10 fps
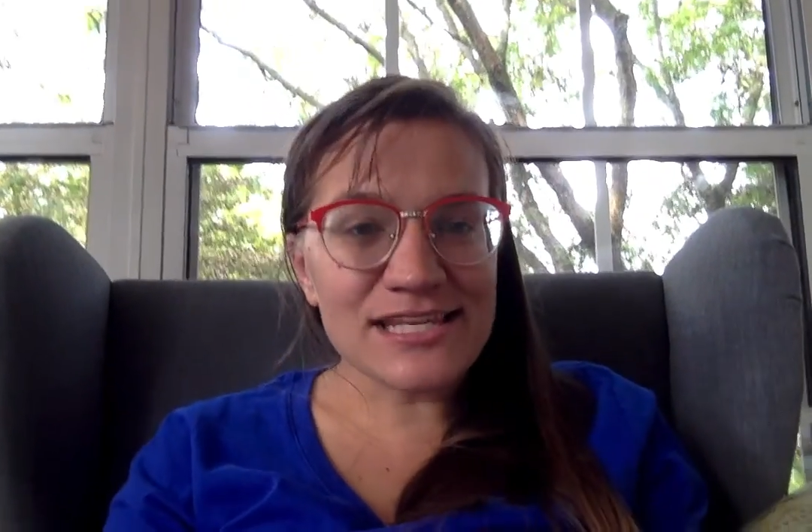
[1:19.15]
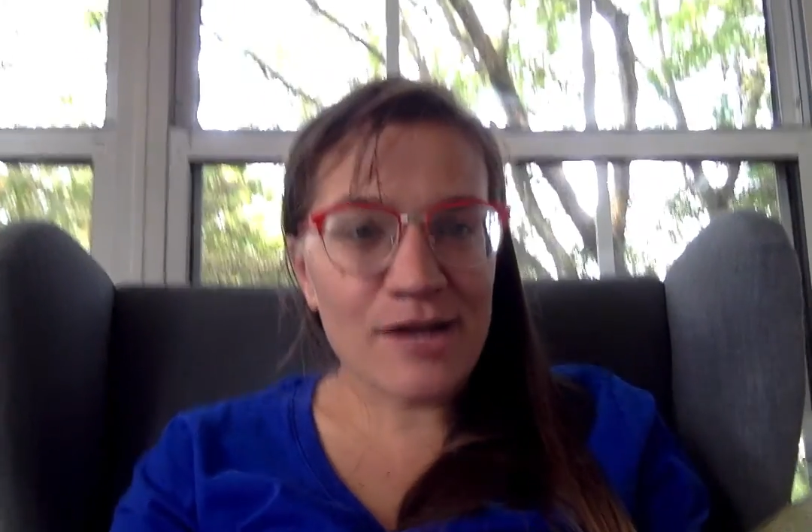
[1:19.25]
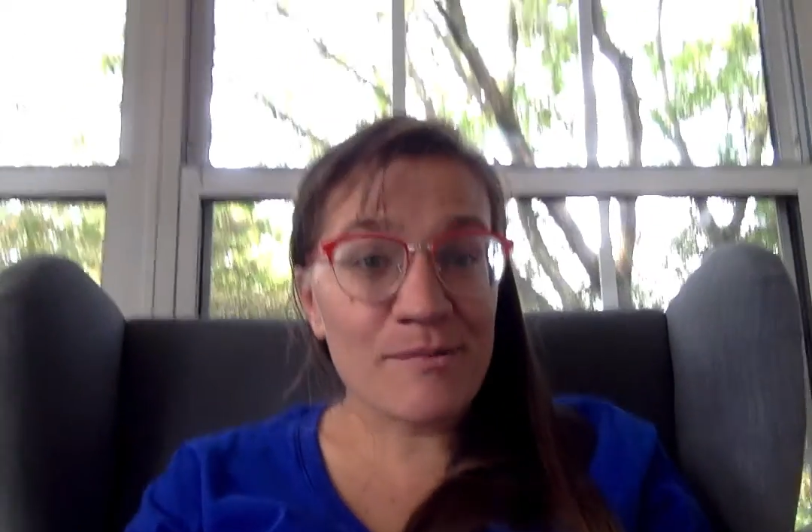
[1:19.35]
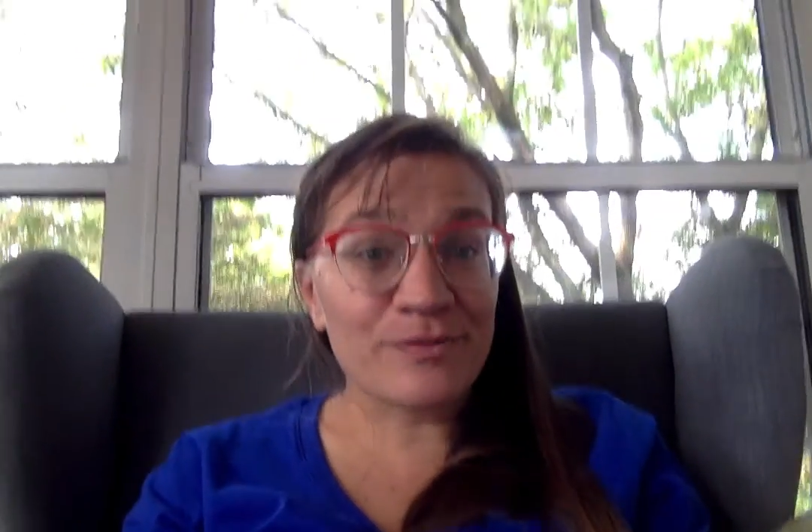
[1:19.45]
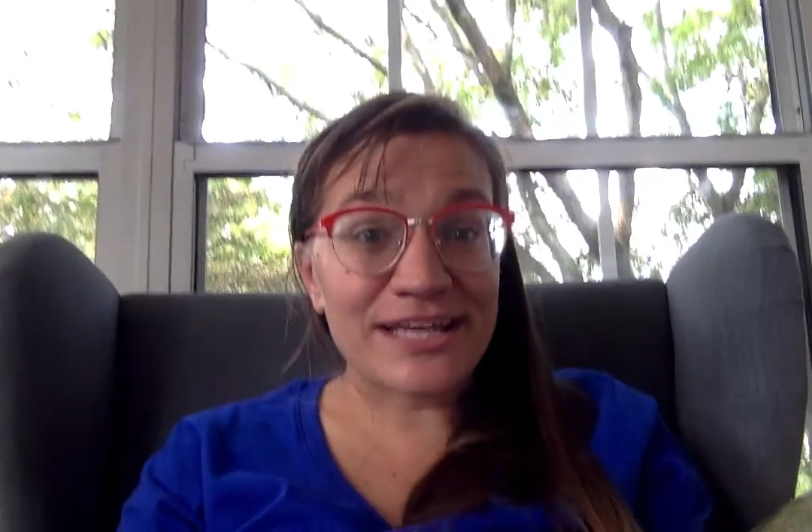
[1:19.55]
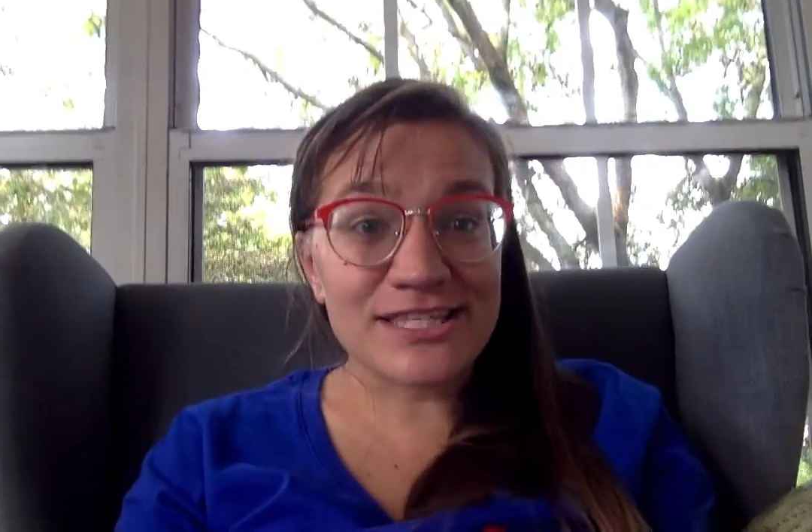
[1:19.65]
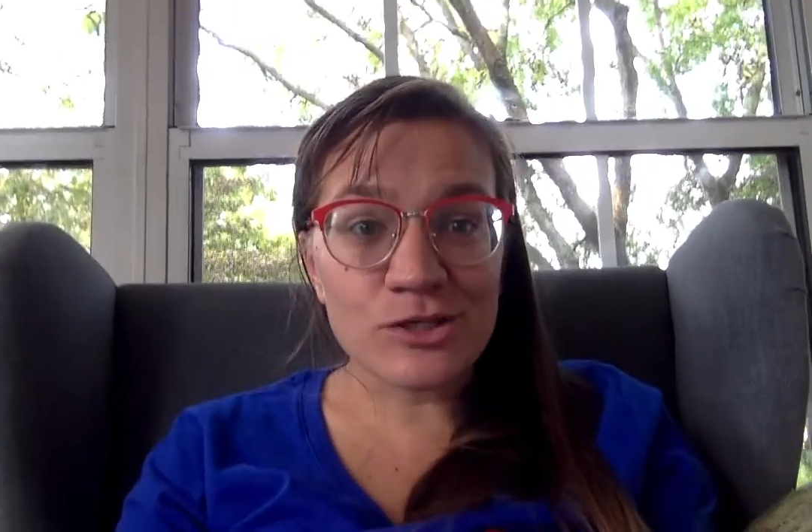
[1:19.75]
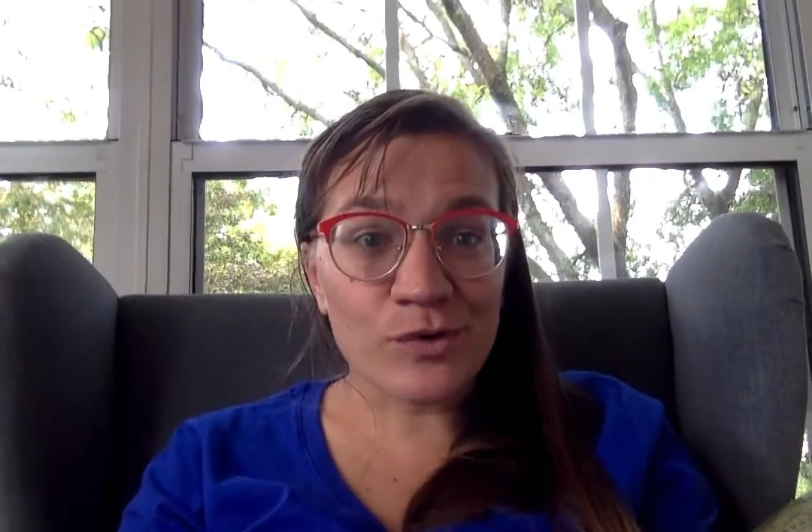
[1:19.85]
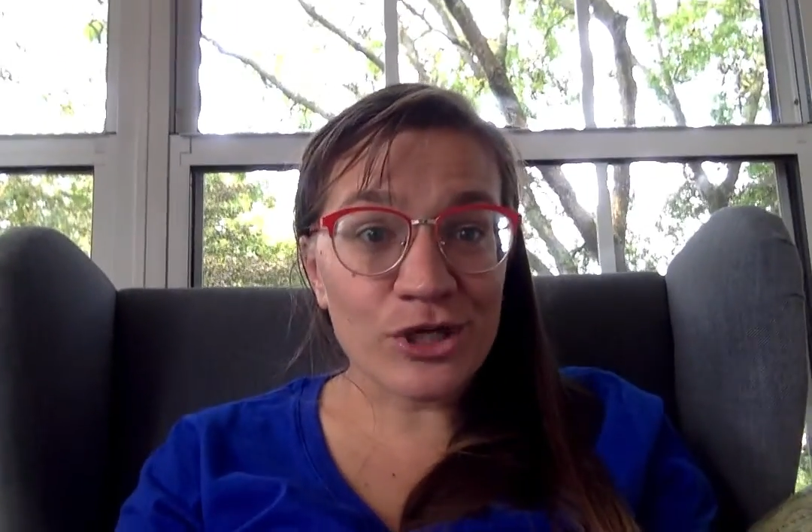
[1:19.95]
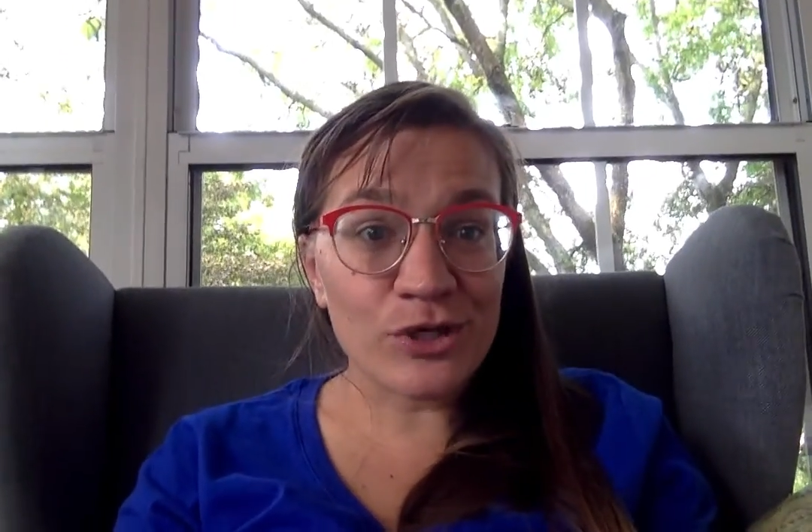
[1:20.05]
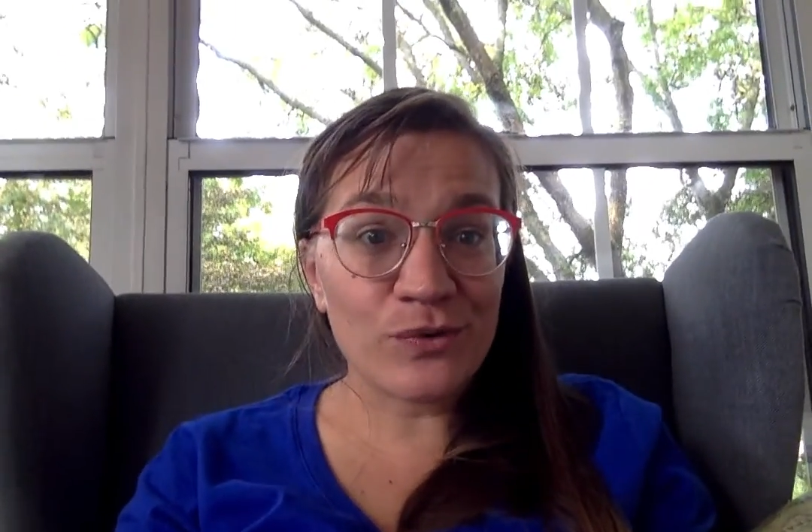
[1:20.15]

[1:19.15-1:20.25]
and places where you